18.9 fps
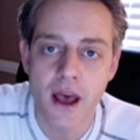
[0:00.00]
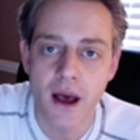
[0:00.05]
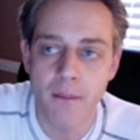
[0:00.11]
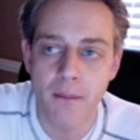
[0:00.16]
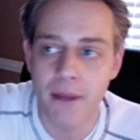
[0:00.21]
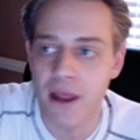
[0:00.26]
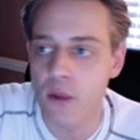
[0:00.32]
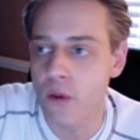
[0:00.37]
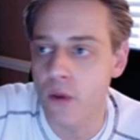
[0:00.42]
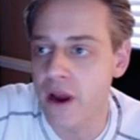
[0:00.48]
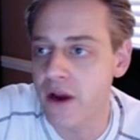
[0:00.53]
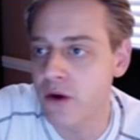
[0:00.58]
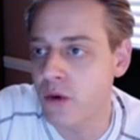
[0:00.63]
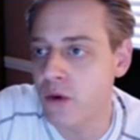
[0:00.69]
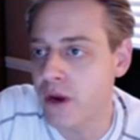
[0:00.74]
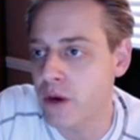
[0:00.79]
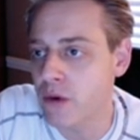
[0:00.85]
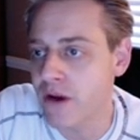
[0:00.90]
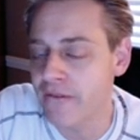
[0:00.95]
By the way, a
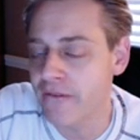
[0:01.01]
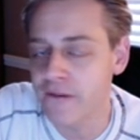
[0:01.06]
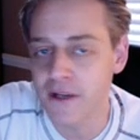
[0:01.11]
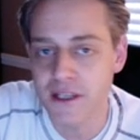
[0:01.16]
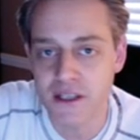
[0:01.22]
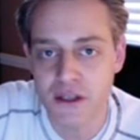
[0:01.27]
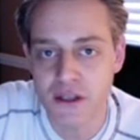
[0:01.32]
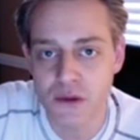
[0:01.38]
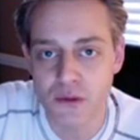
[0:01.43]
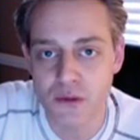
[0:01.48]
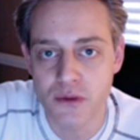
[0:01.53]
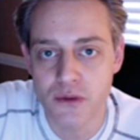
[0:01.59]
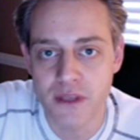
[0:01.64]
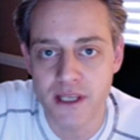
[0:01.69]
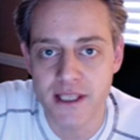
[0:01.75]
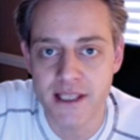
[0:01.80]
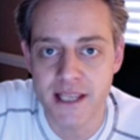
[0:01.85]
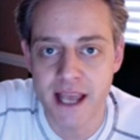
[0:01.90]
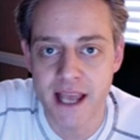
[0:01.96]
quick reference to
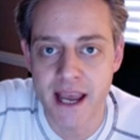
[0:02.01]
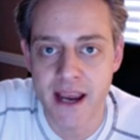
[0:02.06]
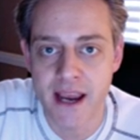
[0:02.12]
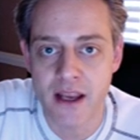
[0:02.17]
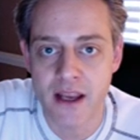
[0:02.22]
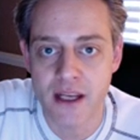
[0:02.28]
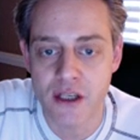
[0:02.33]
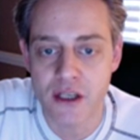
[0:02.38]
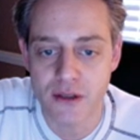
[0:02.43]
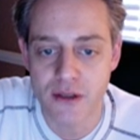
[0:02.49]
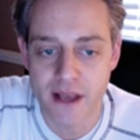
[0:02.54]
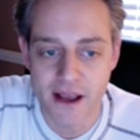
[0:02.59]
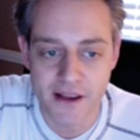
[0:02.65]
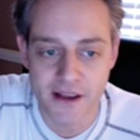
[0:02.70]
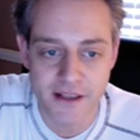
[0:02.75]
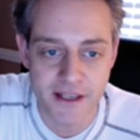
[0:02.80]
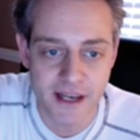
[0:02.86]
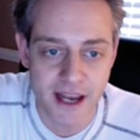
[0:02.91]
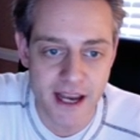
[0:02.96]
this day in
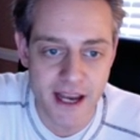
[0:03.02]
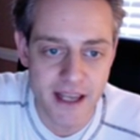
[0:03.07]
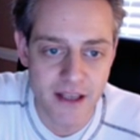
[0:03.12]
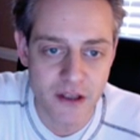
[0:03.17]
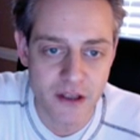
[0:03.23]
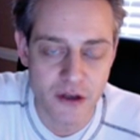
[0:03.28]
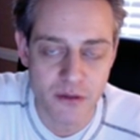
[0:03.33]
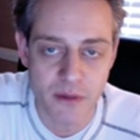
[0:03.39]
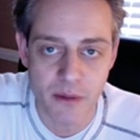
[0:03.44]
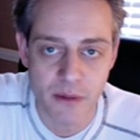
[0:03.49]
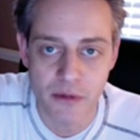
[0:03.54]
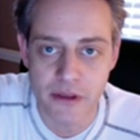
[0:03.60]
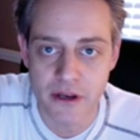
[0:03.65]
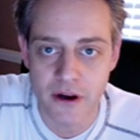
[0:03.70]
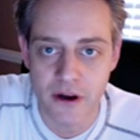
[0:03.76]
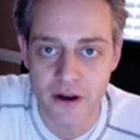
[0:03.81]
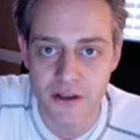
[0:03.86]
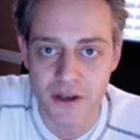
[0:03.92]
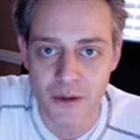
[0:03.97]
2008. Do you remember the
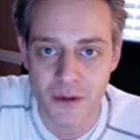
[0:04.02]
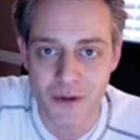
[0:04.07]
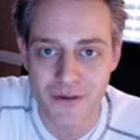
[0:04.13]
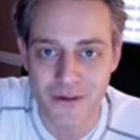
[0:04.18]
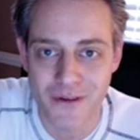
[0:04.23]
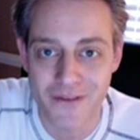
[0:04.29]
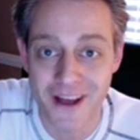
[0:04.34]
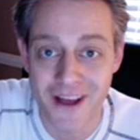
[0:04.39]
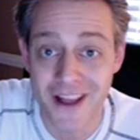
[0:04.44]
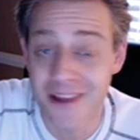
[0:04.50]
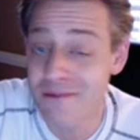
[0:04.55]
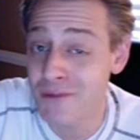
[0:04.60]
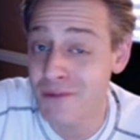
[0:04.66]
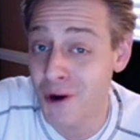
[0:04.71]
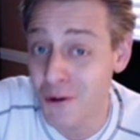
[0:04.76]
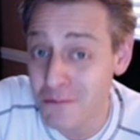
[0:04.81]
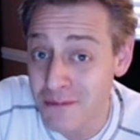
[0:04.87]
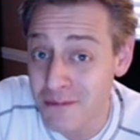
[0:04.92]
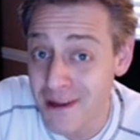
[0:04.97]
Arkansas River Valley,
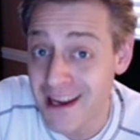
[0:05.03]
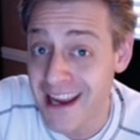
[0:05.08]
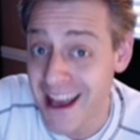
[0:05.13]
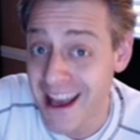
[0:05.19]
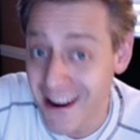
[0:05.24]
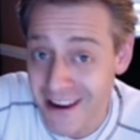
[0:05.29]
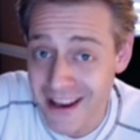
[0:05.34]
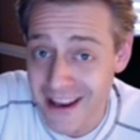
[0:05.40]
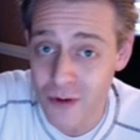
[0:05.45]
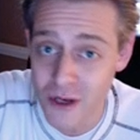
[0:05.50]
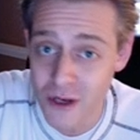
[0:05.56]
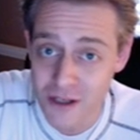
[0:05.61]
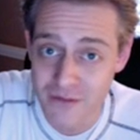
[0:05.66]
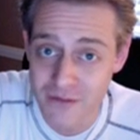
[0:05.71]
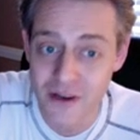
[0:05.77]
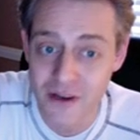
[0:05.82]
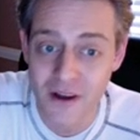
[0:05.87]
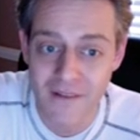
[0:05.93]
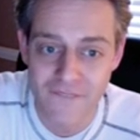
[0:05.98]
Polk County,
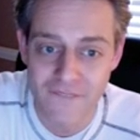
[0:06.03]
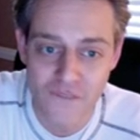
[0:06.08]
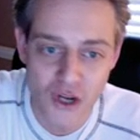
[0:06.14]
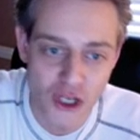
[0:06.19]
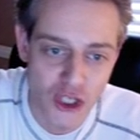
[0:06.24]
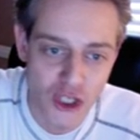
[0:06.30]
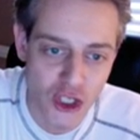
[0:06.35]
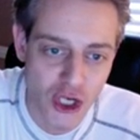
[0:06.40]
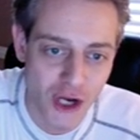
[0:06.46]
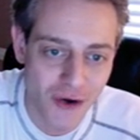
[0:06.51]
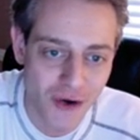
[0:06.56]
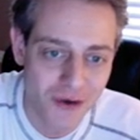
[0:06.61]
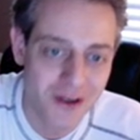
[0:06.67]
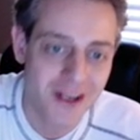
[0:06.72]
Russellville? A foot of snow,